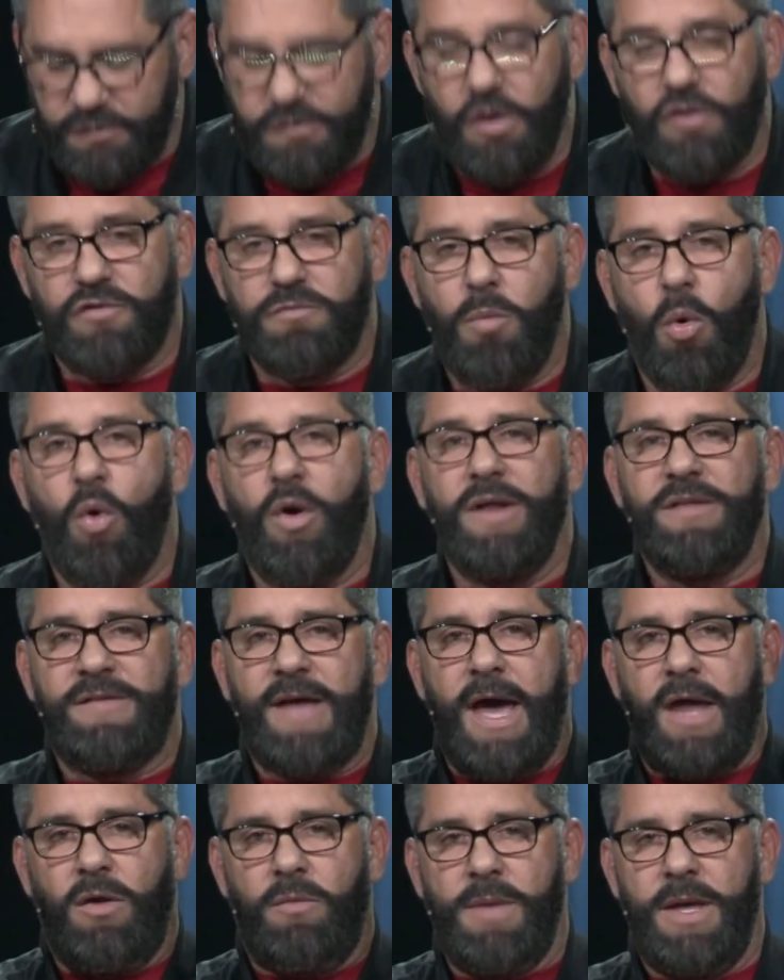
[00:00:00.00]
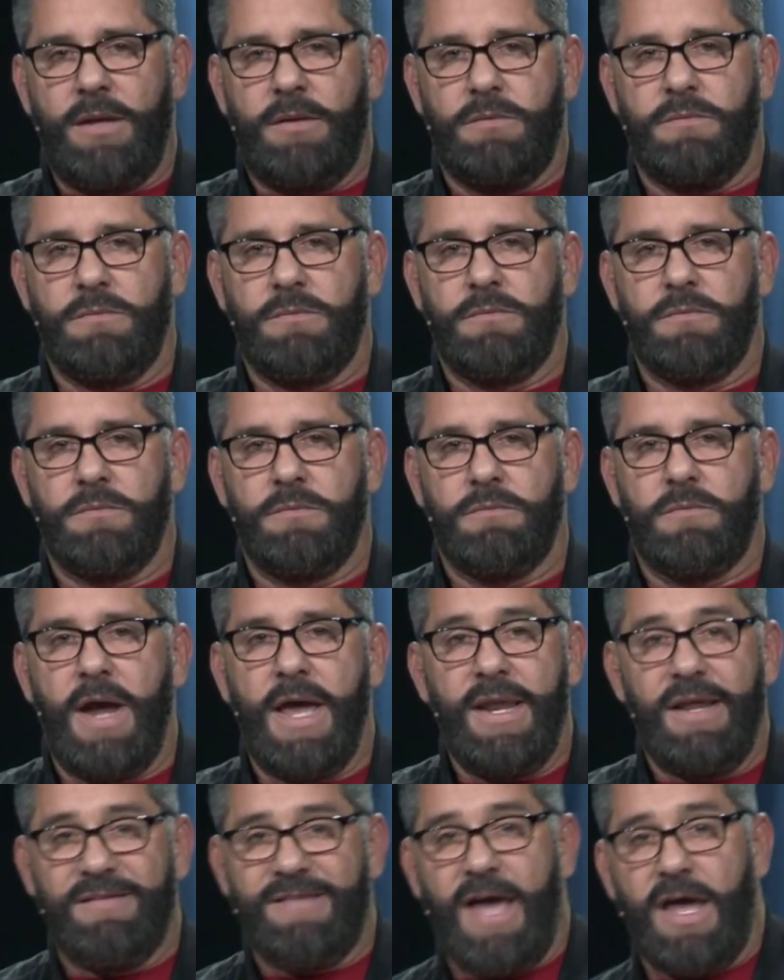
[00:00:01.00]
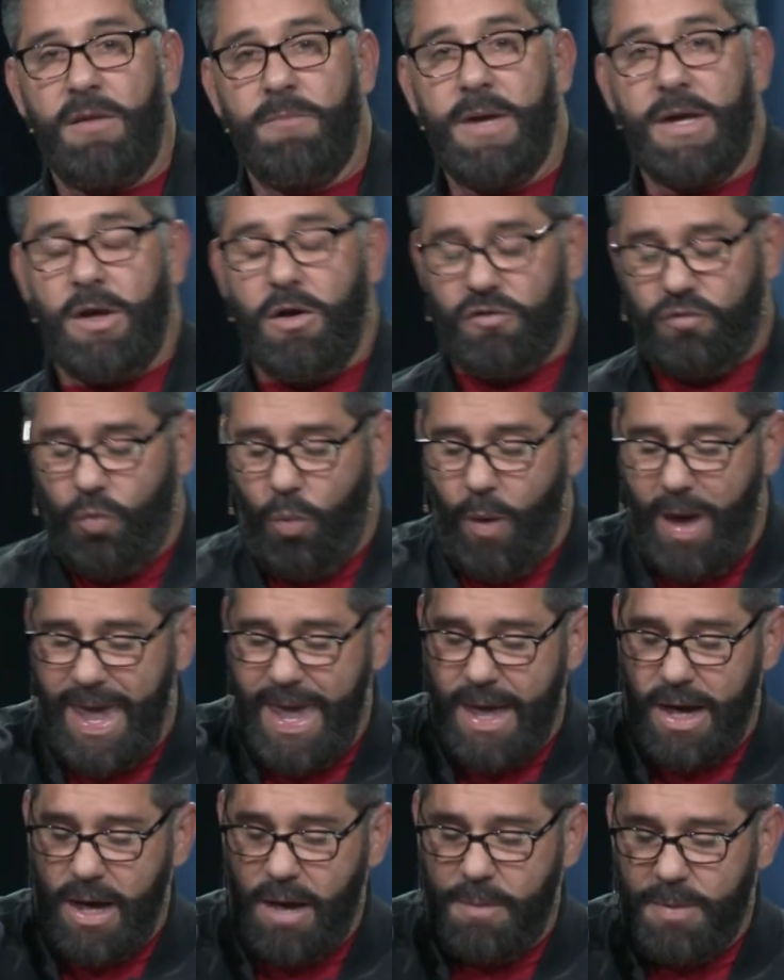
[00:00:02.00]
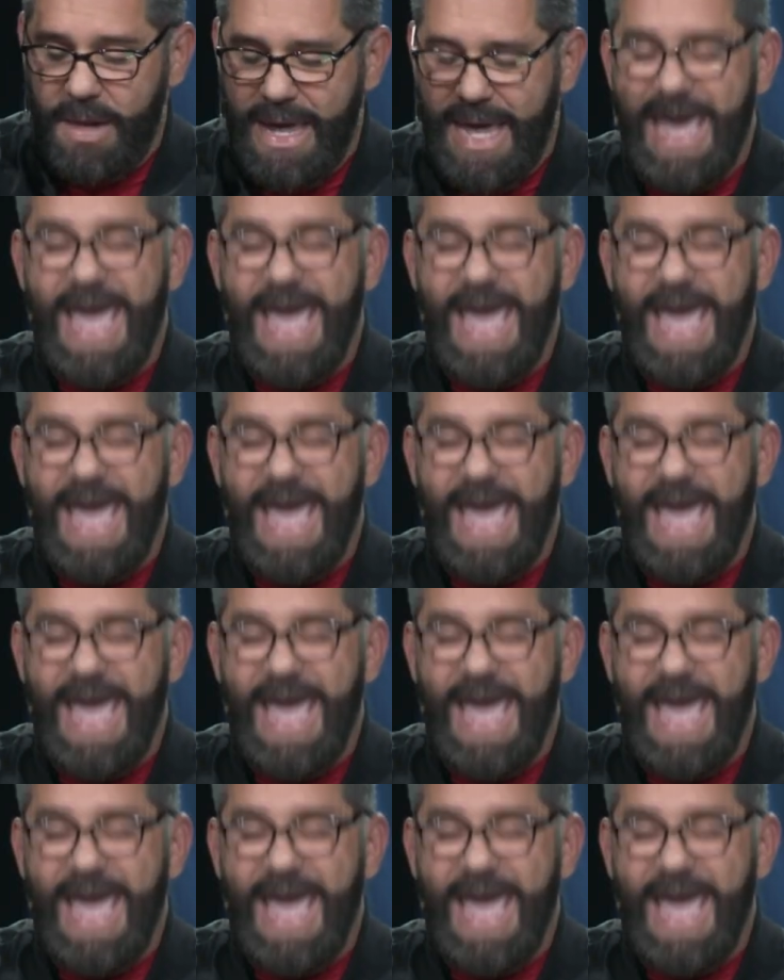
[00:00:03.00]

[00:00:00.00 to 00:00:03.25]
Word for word: there's more entitlement right? Entitlement goes way up.